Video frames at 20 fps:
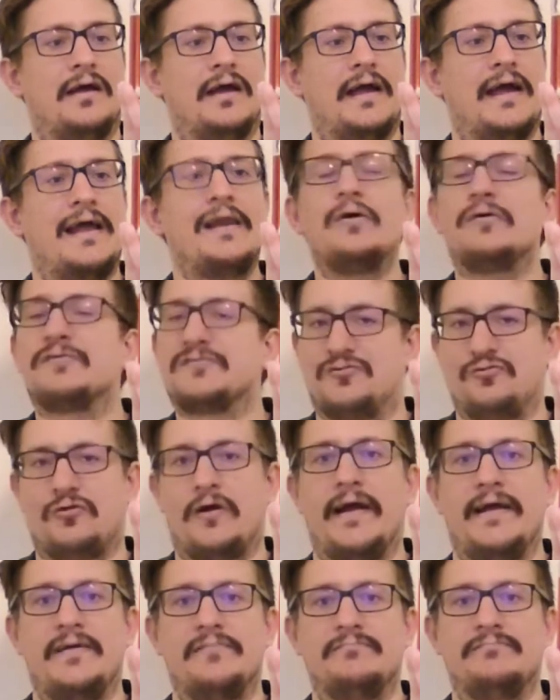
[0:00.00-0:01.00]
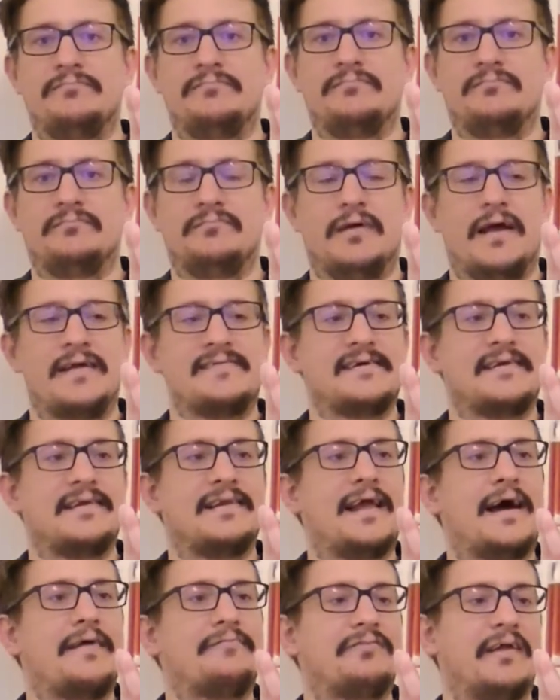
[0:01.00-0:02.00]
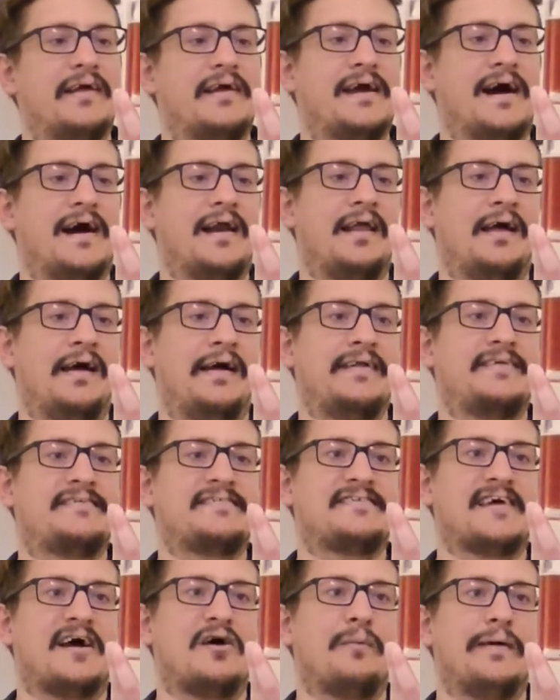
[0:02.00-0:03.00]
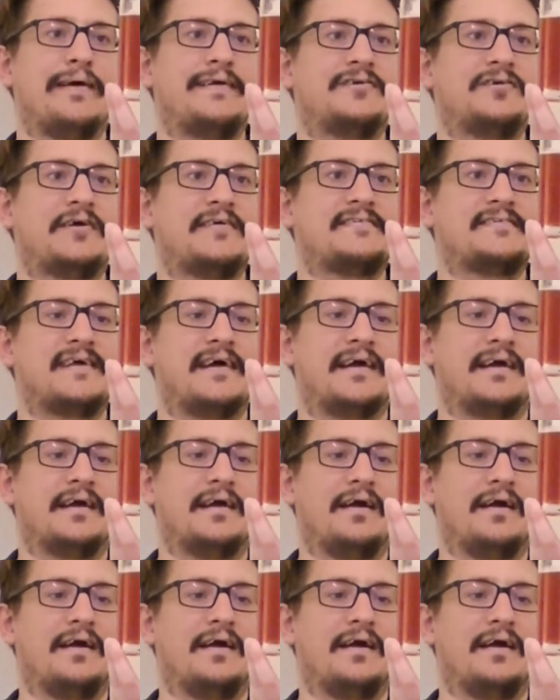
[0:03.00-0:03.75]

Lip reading: it looks great. It's a lovely colour. It's so interesting.